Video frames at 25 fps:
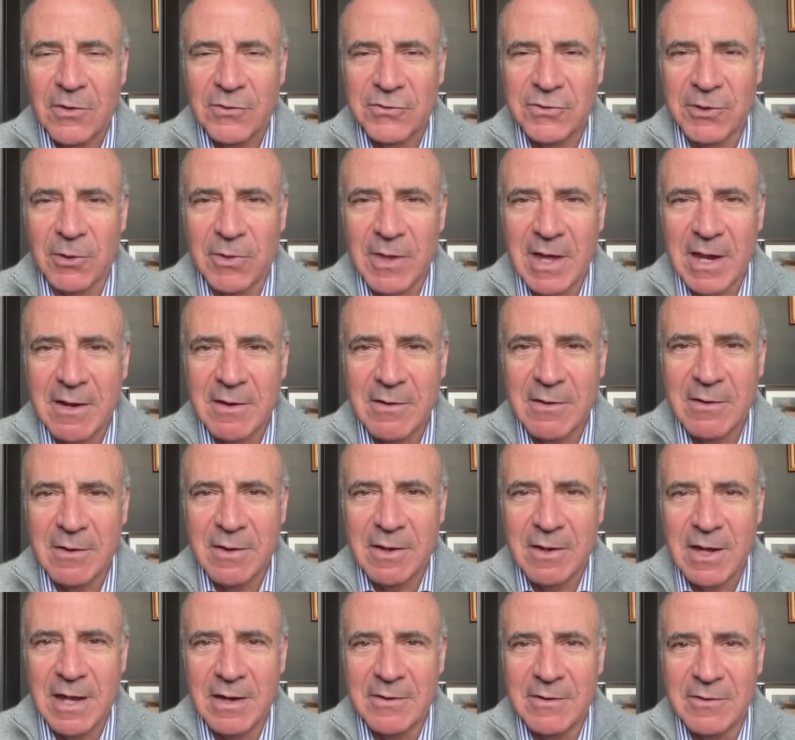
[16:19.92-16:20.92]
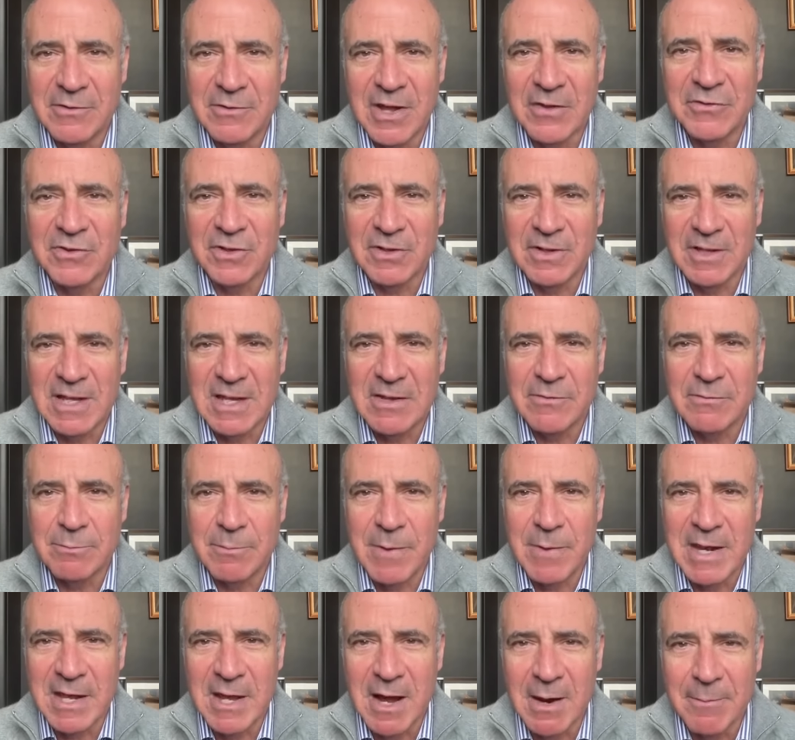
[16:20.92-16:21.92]
So then it doesn't leave
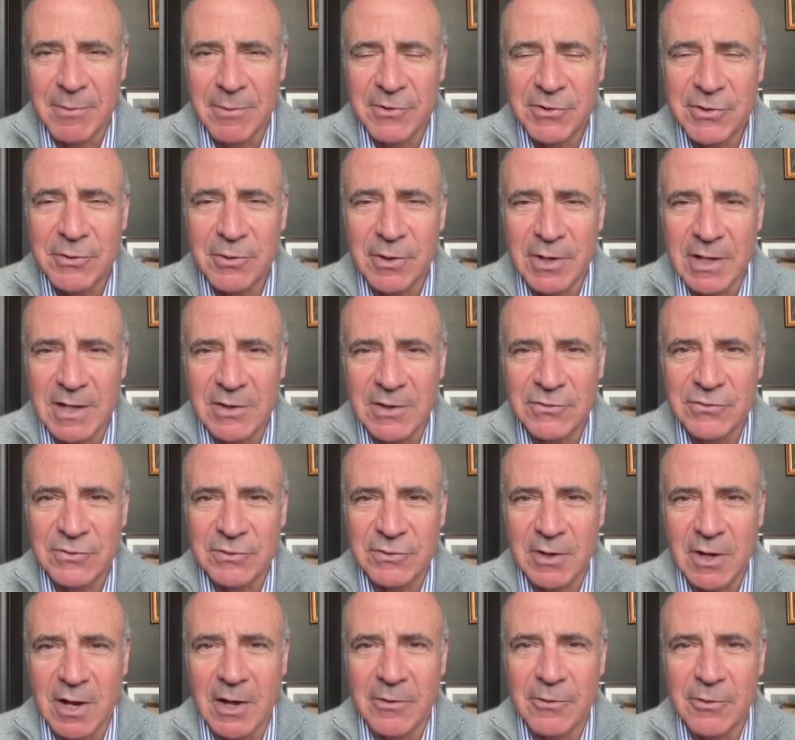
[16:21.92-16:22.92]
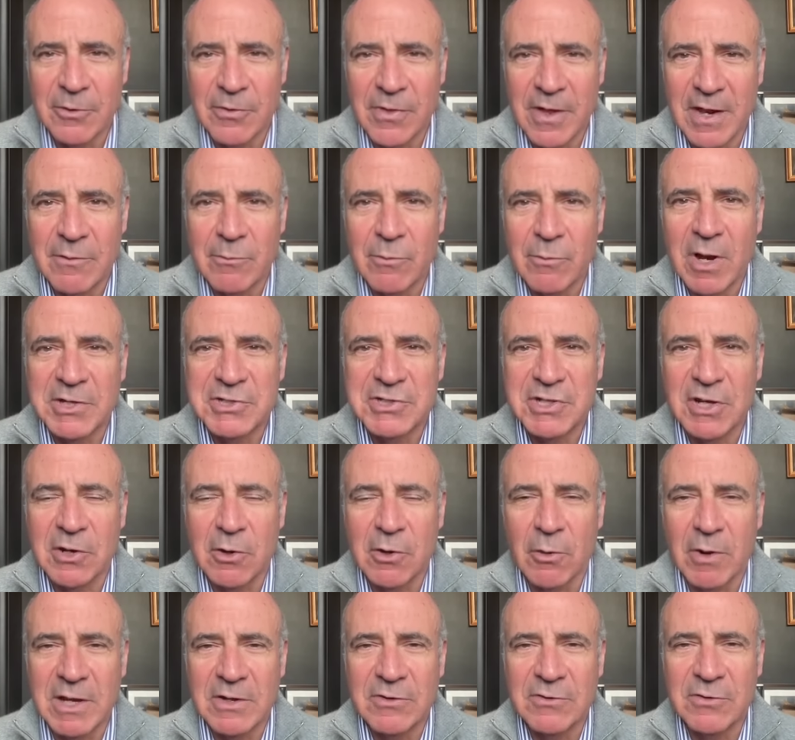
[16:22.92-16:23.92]
many opportunities other than Russia
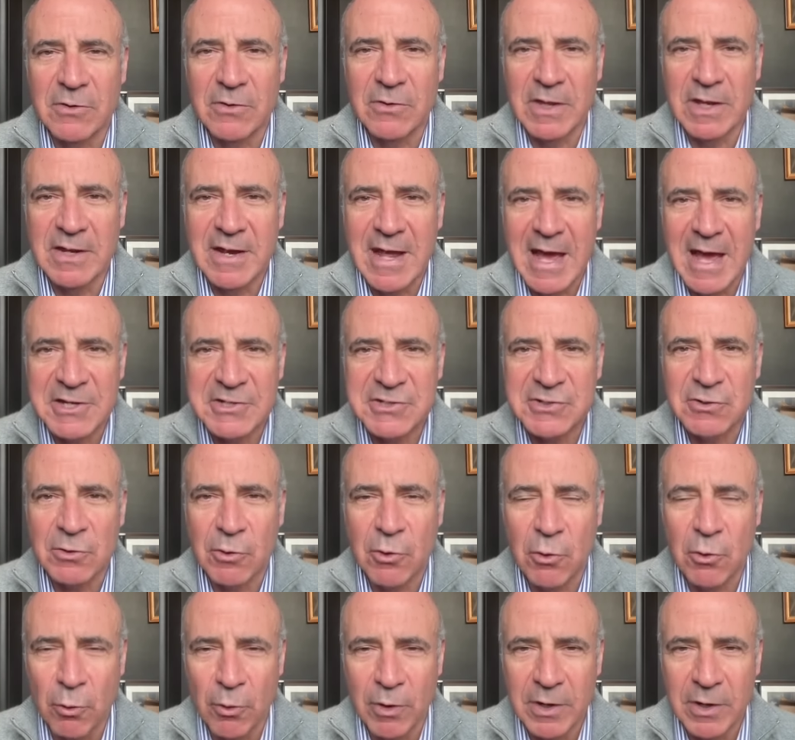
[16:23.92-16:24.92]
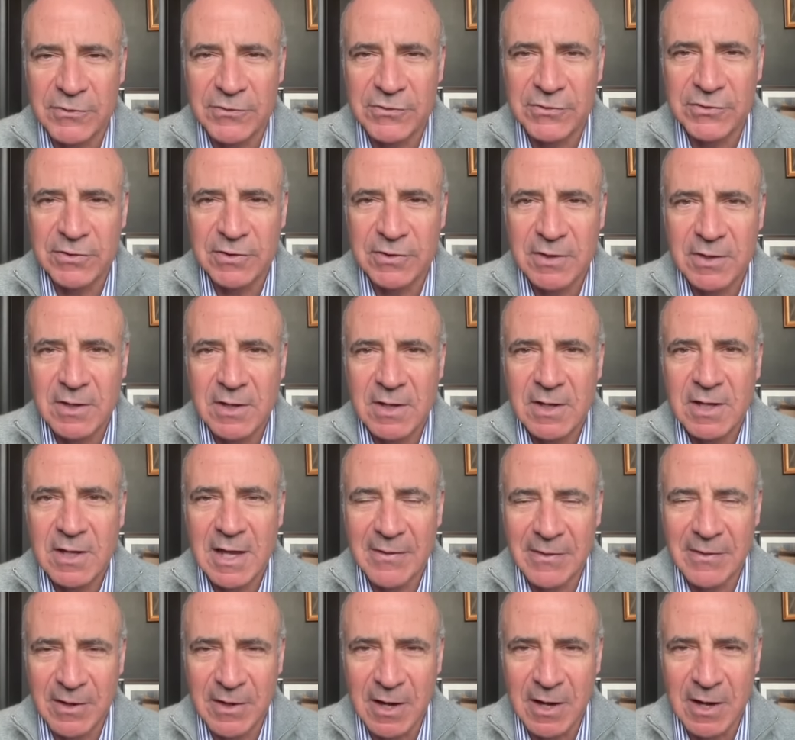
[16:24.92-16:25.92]
going to the national courts
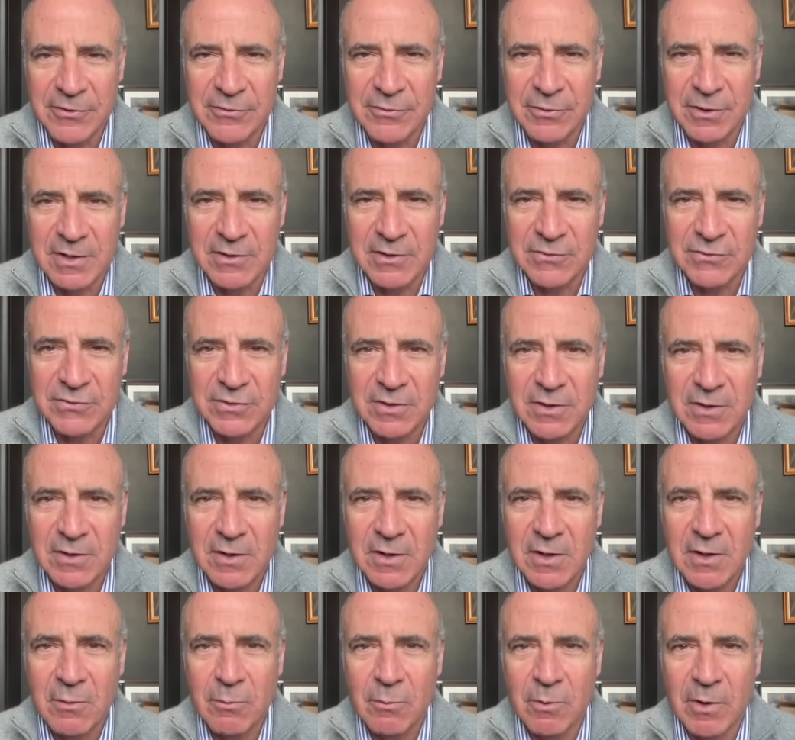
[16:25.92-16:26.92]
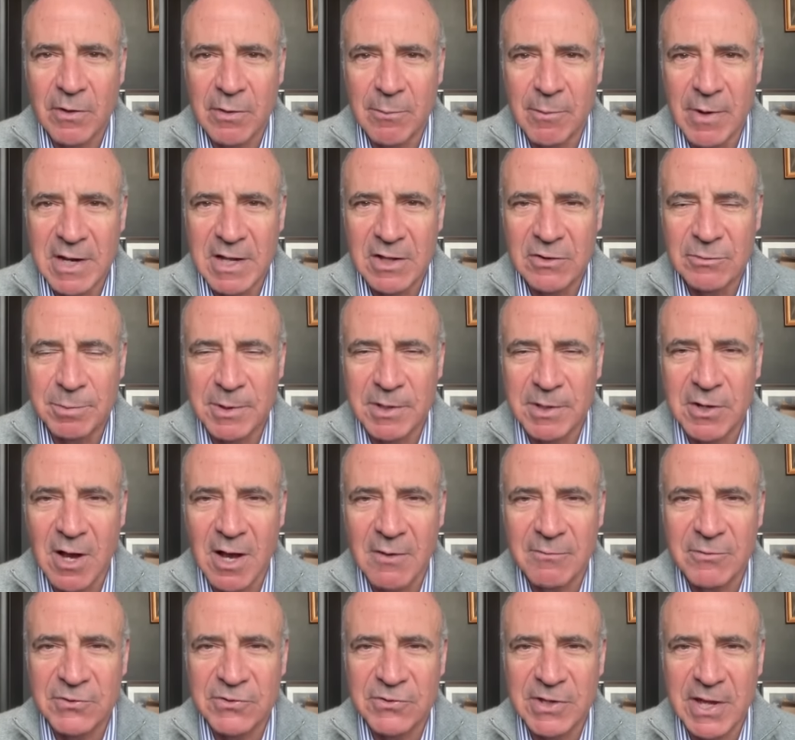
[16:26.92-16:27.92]
in the countries where the money has been
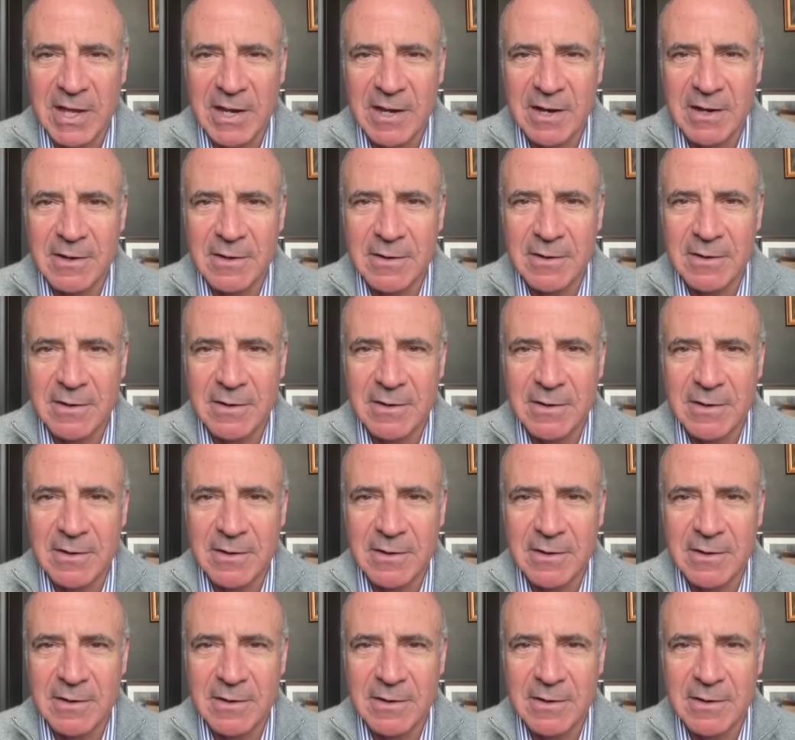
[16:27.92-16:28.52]
confiscated.